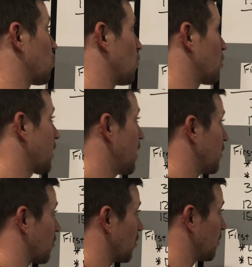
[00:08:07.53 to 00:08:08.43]
workout,
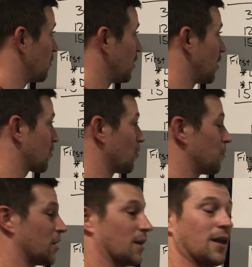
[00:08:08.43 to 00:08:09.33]
it's going to
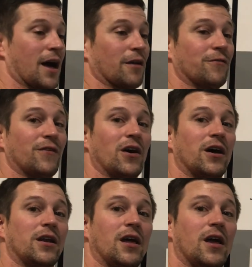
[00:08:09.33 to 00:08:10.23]
be a lot of
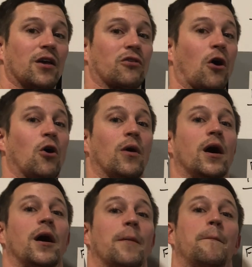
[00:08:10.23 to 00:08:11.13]
fun.
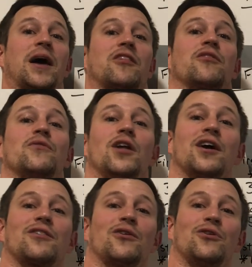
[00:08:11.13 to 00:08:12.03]
So best of
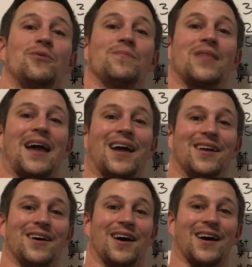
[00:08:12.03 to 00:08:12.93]
luck to you, and
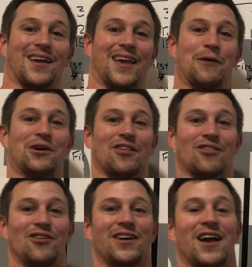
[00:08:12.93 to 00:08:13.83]
can't wait to
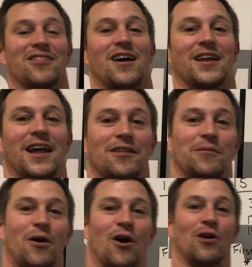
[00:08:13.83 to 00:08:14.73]
see you guys knock it out
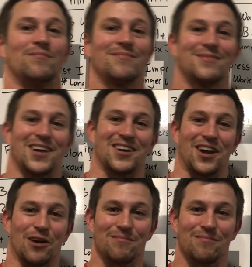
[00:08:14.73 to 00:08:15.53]
tomorrow. Take care.